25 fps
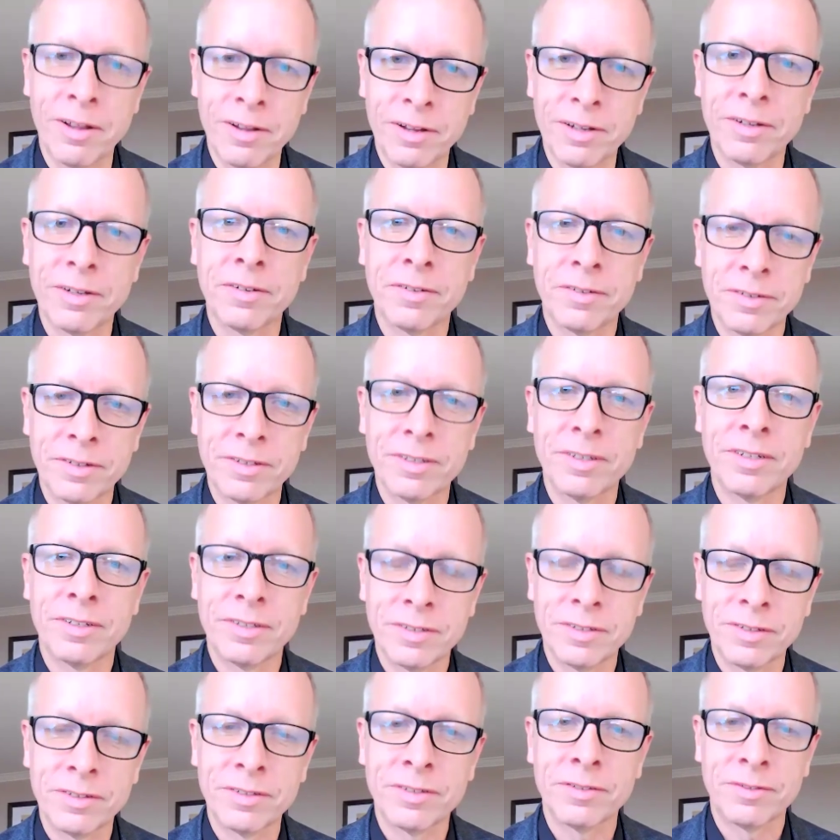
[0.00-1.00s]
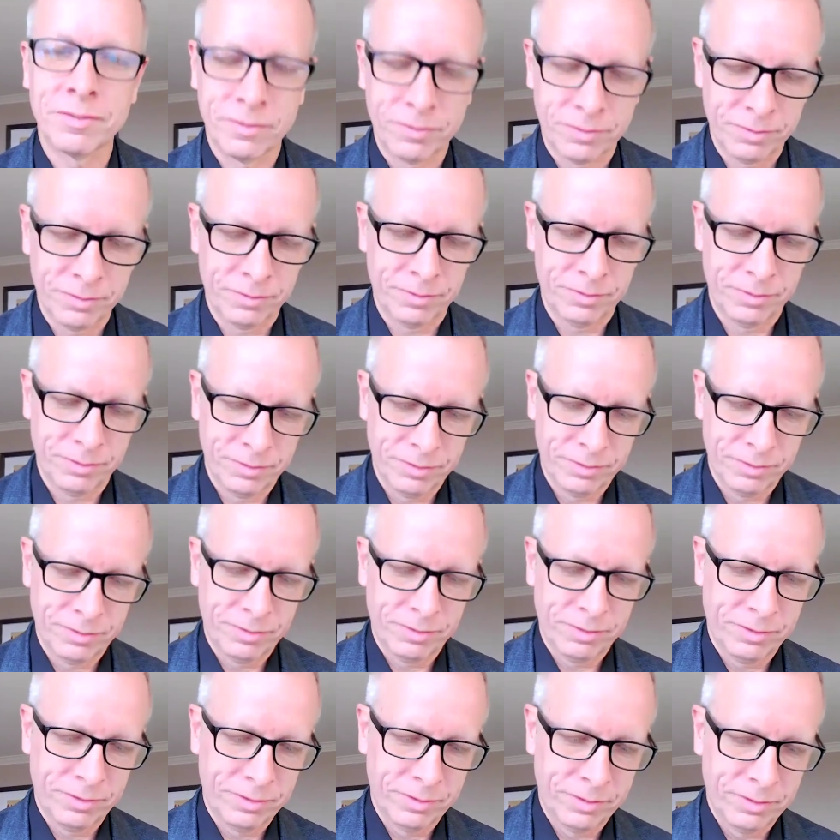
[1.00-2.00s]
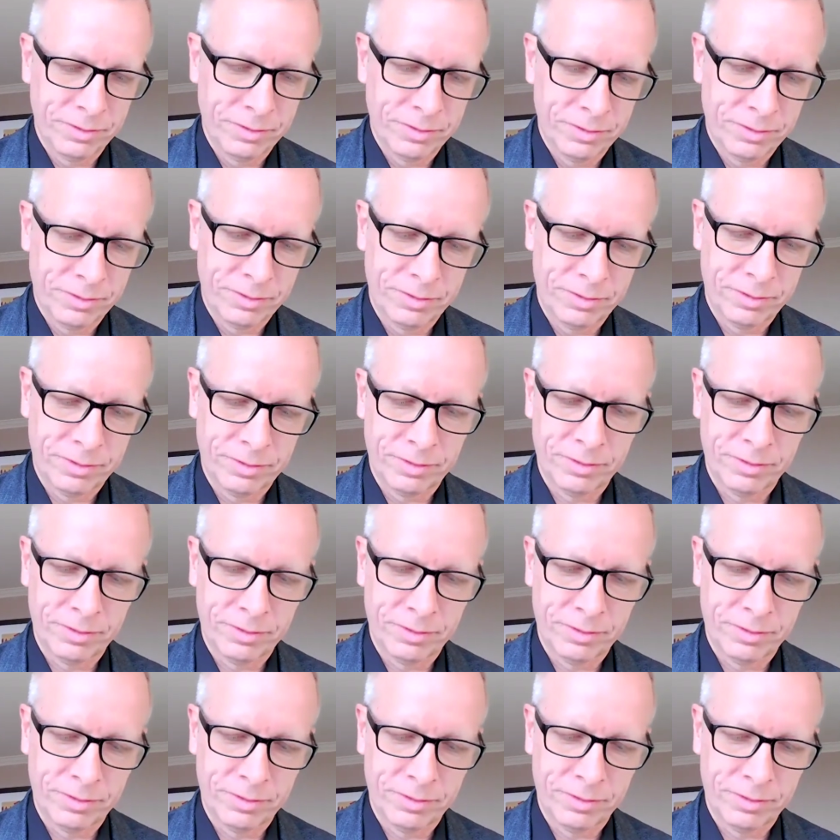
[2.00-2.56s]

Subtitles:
I now have the opportunity to sit in my